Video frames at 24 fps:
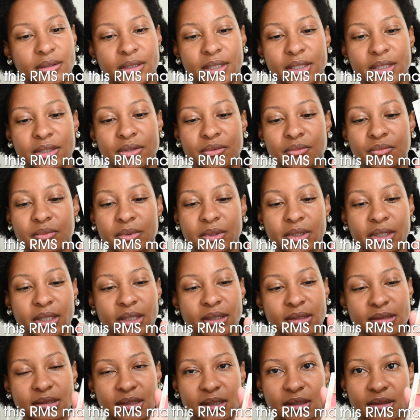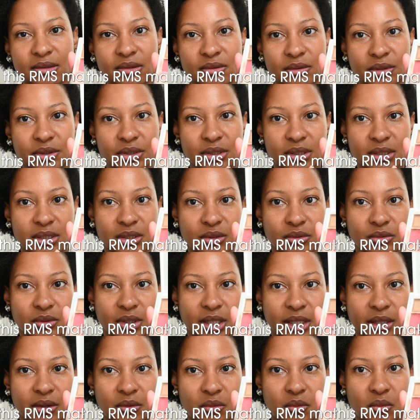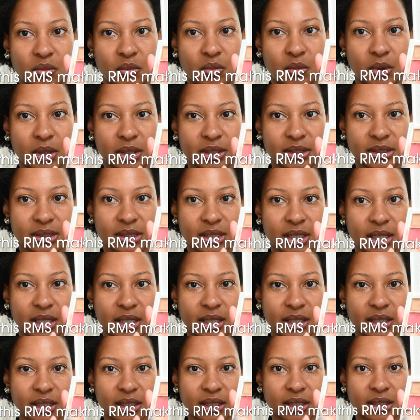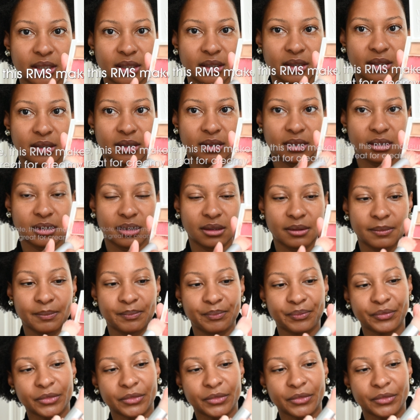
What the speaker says: it's really easy. So I just do like one side here,